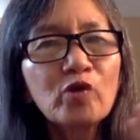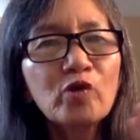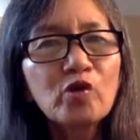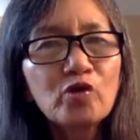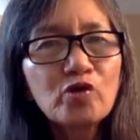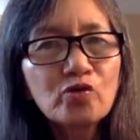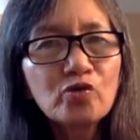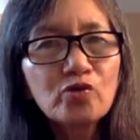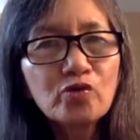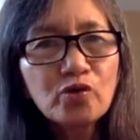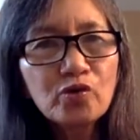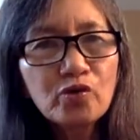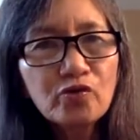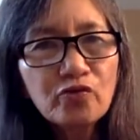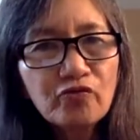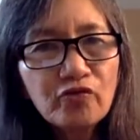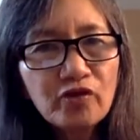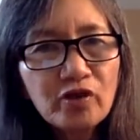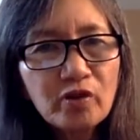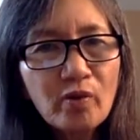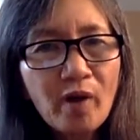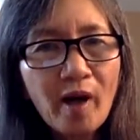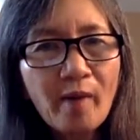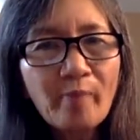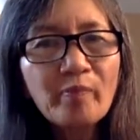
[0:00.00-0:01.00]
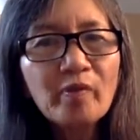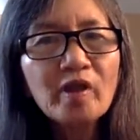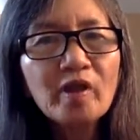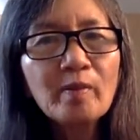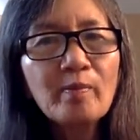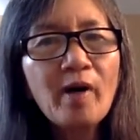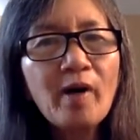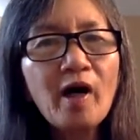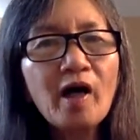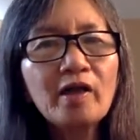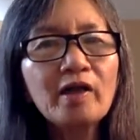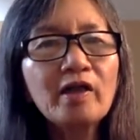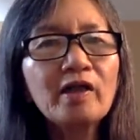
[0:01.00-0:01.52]
you fill up her
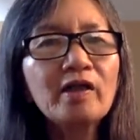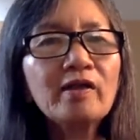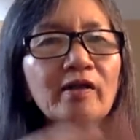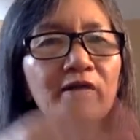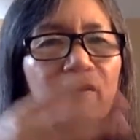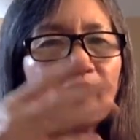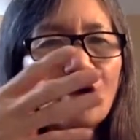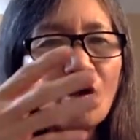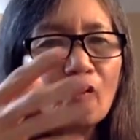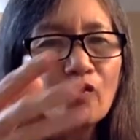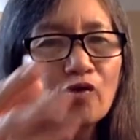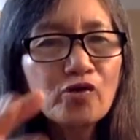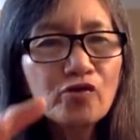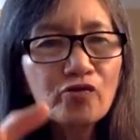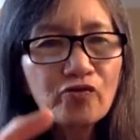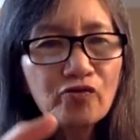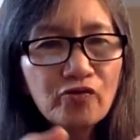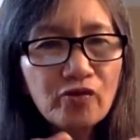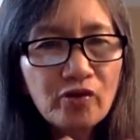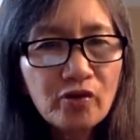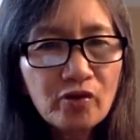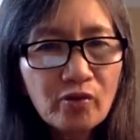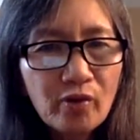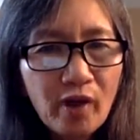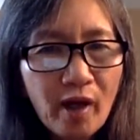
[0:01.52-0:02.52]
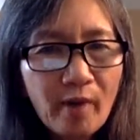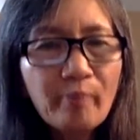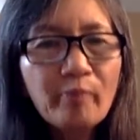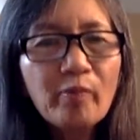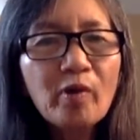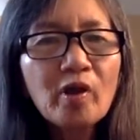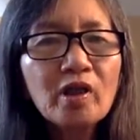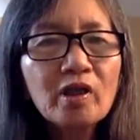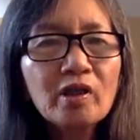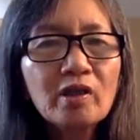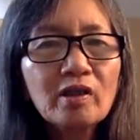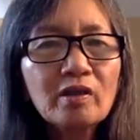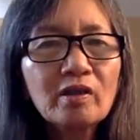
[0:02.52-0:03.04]
body, you fill up
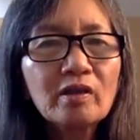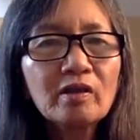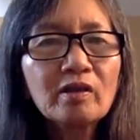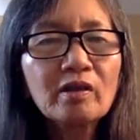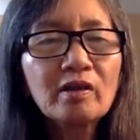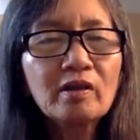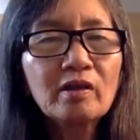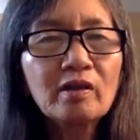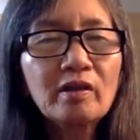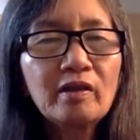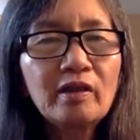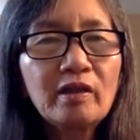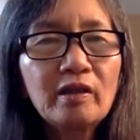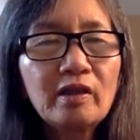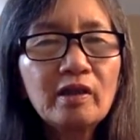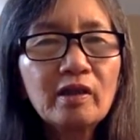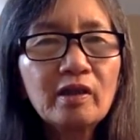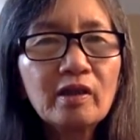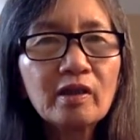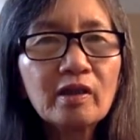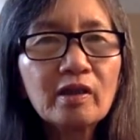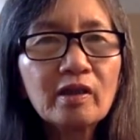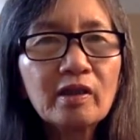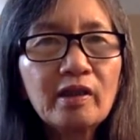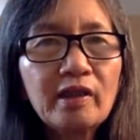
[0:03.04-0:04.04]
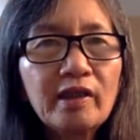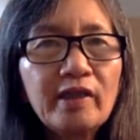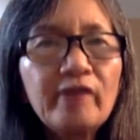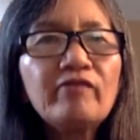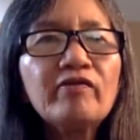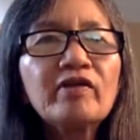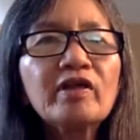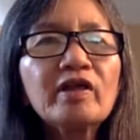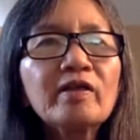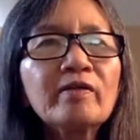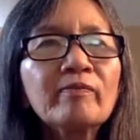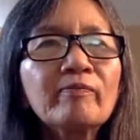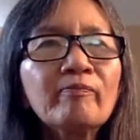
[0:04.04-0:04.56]
her
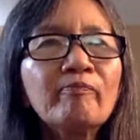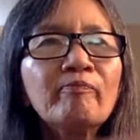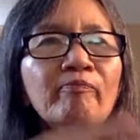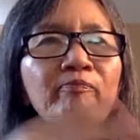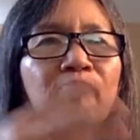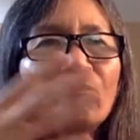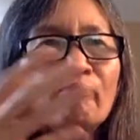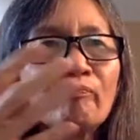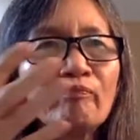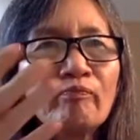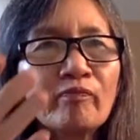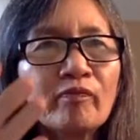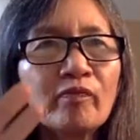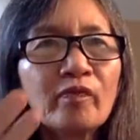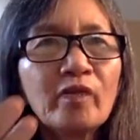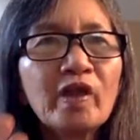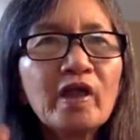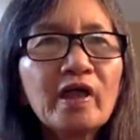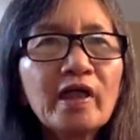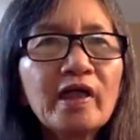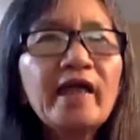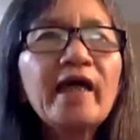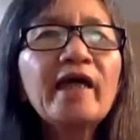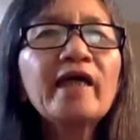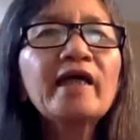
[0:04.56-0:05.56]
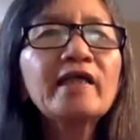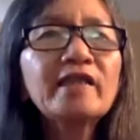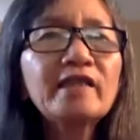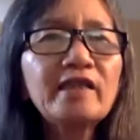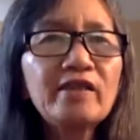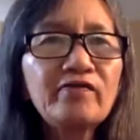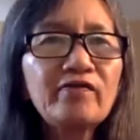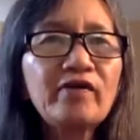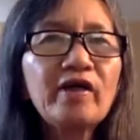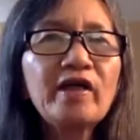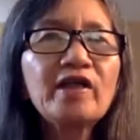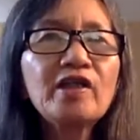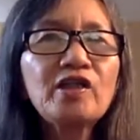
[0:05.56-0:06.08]
liver, the
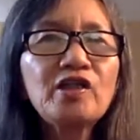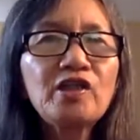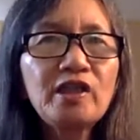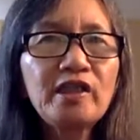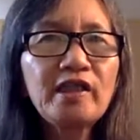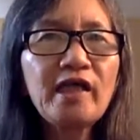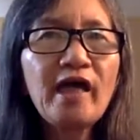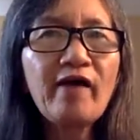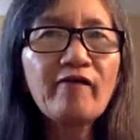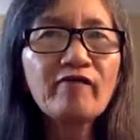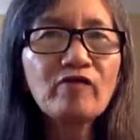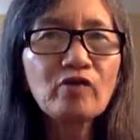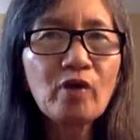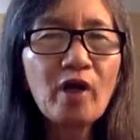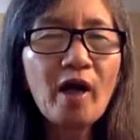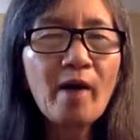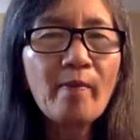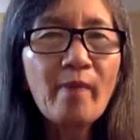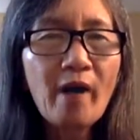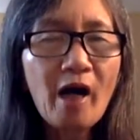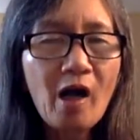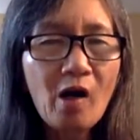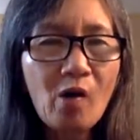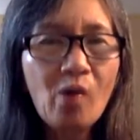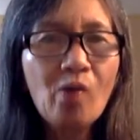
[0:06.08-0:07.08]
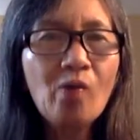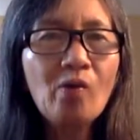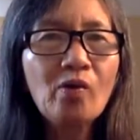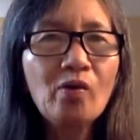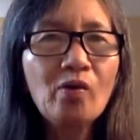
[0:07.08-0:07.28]
negative energy has to come out.